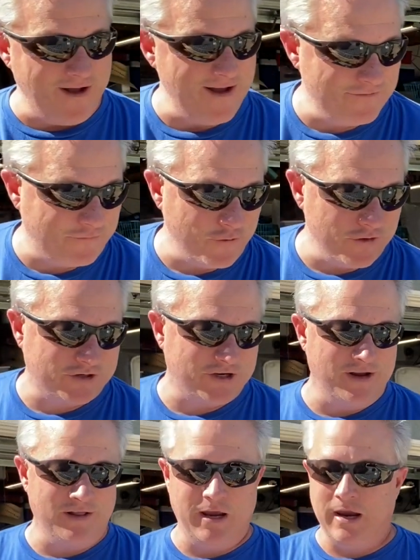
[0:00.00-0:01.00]

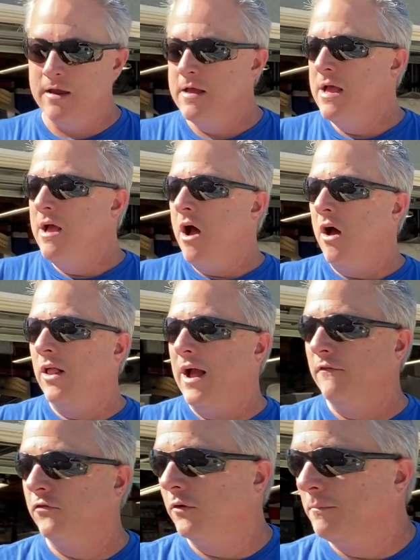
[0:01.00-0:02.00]
unfortunately, I'll
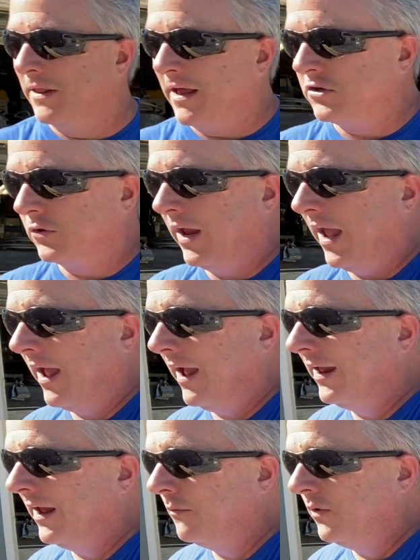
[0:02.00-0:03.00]
have 3, but that's okay.
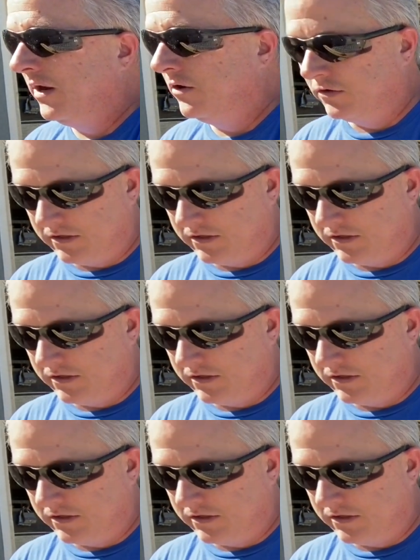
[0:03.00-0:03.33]
Again, we use